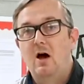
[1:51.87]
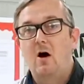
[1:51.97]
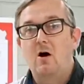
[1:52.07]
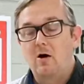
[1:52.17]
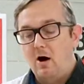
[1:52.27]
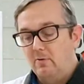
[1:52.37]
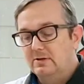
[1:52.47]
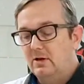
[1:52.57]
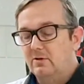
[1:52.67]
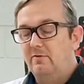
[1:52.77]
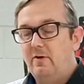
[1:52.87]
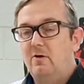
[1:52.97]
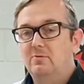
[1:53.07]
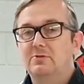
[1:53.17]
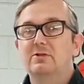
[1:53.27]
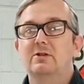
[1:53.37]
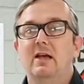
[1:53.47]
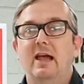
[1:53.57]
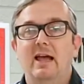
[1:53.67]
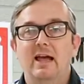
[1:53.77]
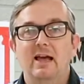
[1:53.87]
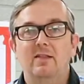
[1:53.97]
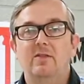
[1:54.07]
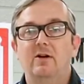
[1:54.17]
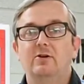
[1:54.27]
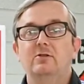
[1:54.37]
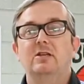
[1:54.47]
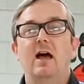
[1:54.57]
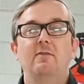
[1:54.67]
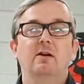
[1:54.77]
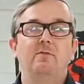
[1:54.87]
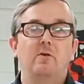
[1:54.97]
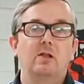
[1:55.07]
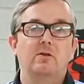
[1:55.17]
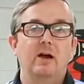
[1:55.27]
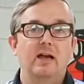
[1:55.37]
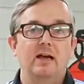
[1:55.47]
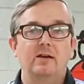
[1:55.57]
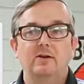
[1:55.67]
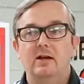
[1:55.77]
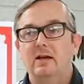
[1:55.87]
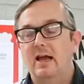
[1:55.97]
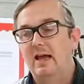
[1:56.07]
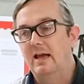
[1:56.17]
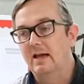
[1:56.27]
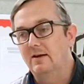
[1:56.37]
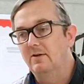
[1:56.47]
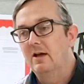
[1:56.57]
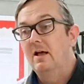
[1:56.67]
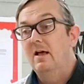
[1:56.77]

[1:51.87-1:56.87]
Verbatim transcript: are always on their phones and they're used to having a phone in their hand, and